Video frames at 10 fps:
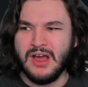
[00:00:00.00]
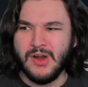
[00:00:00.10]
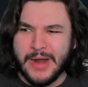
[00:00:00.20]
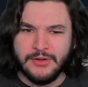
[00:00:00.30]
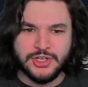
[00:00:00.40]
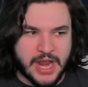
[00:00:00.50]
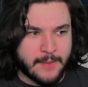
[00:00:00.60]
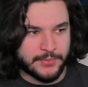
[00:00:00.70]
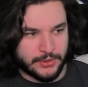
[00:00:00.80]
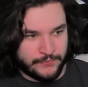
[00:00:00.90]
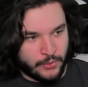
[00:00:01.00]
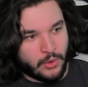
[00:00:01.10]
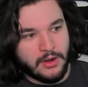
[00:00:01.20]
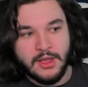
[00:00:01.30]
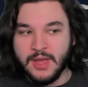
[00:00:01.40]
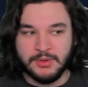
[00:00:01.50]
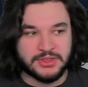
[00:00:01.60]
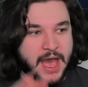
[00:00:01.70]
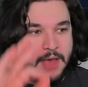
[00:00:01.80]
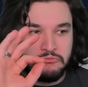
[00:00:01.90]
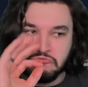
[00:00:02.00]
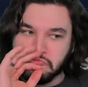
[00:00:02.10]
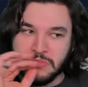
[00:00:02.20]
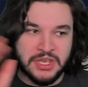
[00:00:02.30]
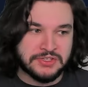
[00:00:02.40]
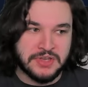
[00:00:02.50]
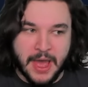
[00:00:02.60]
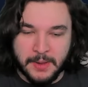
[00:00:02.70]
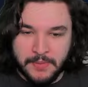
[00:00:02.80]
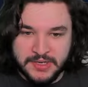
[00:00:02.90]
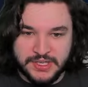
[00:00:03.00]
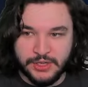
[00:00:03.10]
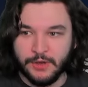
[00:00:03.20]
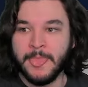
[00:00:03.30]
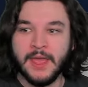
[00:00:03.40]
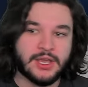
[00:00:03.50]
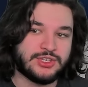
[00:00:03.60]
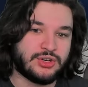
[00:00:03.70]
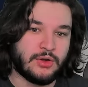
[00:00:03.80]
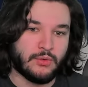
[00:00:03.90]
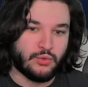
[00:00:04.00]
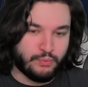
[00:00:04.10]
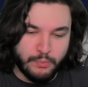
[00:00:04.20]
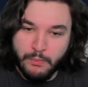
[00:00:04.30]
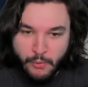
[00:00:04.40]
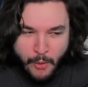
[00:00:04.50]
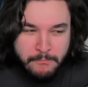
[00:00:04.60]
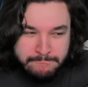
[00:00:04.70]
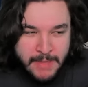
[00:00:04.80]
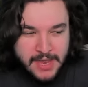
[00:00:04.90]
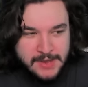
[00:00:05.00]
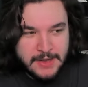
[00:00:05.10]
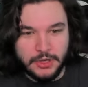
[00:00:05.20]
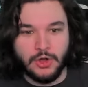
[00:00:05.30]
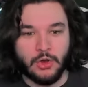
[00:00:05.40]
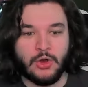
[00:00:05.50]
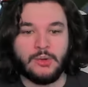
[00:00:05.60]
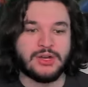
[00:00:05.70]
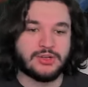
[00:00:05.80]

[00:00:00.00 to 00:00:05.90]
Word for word: around chapter four, but that is not a big deal because your main goal with your